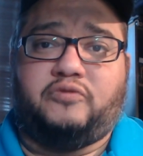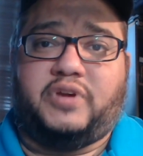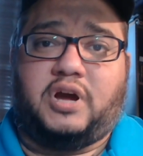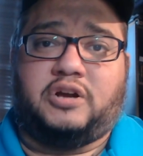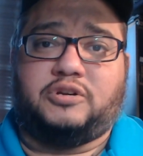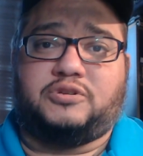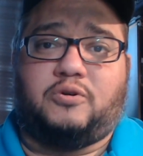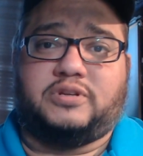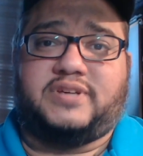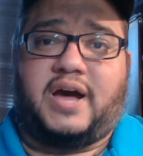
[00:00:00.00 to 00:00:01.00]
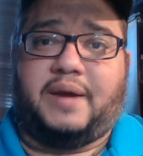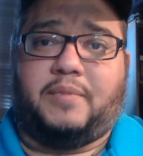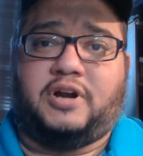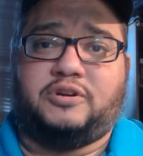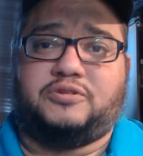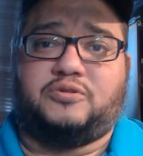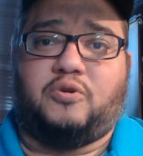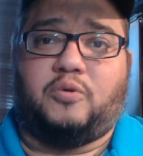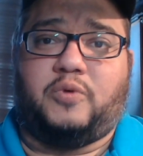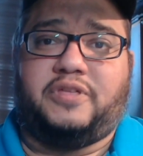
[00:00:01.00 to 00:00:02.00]

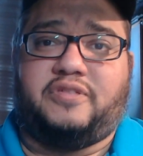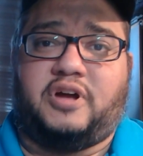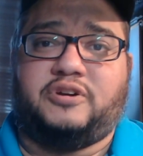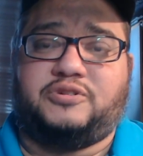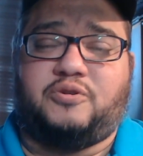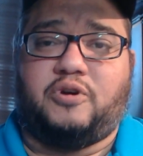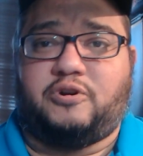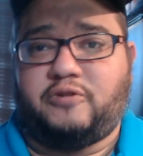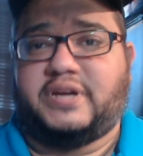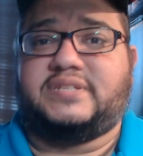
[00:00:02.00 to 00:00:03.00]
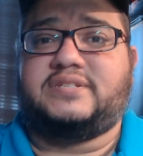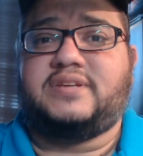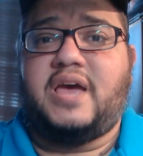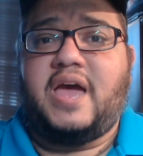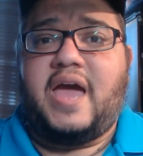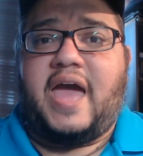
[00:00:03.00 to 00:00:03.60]
movie_time_with_Chris.